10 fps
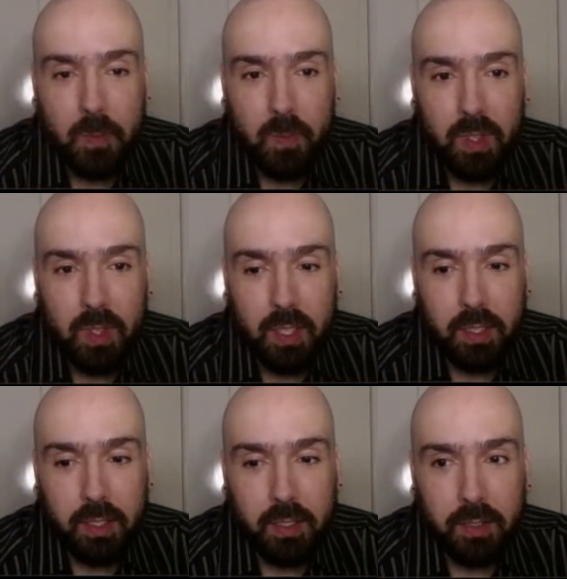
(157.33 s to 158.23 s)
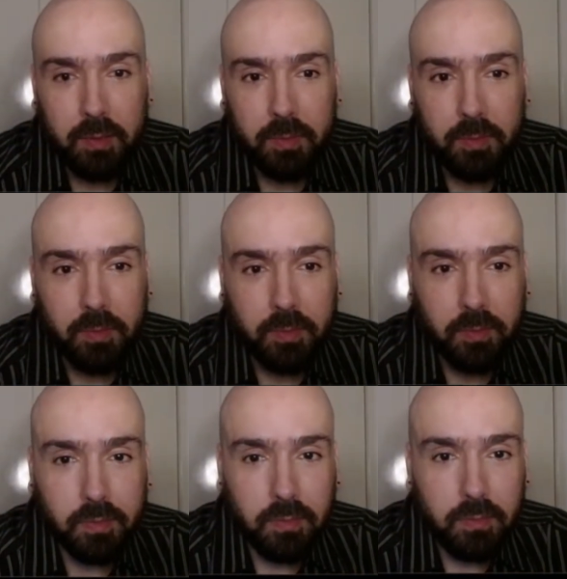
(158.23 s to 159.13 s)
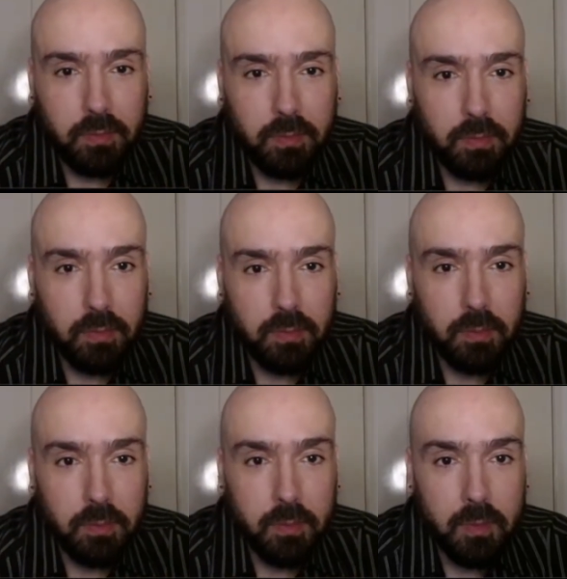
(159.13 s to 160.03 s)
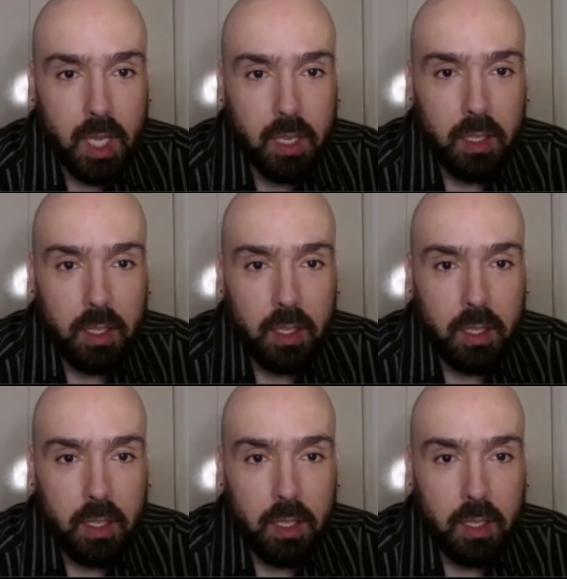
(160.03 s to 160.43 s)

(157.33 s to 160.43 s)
(silence)